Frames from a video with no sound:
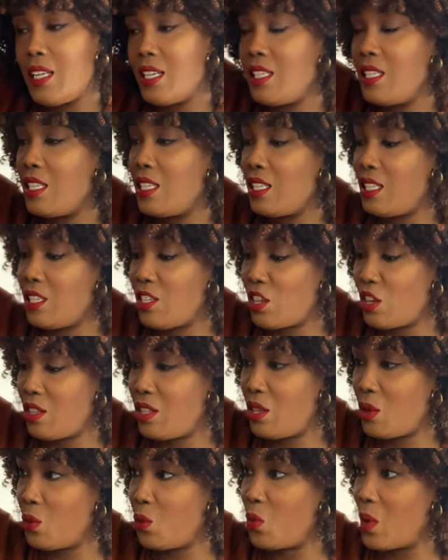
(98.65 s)
and this is on
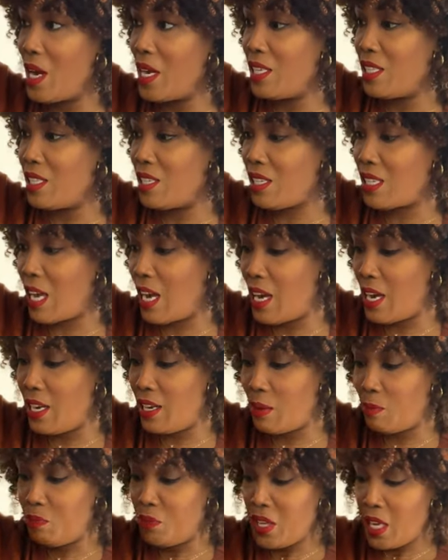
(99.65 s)
the right side.